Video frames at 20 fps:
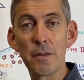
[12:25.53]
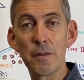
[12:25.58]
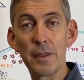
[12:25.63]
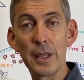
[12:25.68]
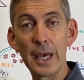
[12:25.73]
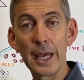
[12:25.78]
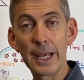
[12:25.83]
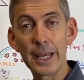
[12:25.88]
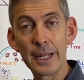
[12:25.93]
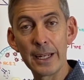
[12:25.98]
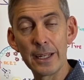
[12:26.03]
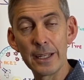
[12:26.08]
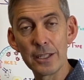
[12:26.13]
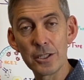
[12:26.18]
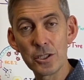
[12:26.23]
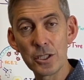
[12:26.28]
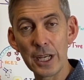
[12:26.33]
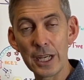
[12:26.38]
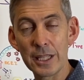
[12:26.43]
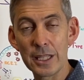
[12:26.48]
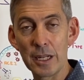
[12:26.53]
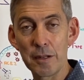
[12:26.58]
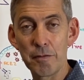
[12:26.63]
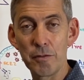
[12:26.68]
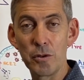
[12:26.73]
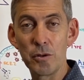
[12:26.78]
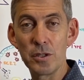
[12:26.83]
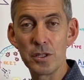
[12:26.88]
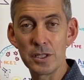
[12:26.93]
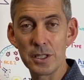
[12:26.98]
They can check that
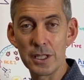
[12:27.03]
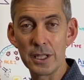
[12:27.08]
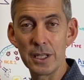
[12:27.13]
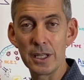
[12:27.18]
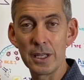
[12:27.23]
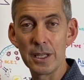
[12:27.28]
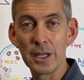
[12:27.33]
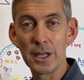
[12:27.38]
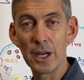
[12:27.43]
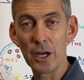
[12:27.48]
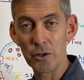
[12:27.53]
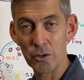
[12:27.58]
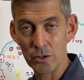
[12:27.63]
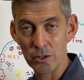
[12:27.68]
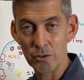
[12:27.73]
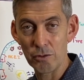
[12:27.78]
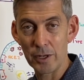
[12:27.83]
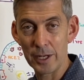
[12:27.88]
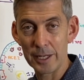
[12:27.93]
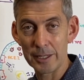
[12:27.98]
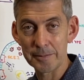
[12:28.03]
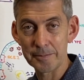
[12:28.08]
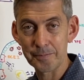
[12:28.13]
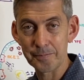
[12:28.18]
for you and see how you're doing.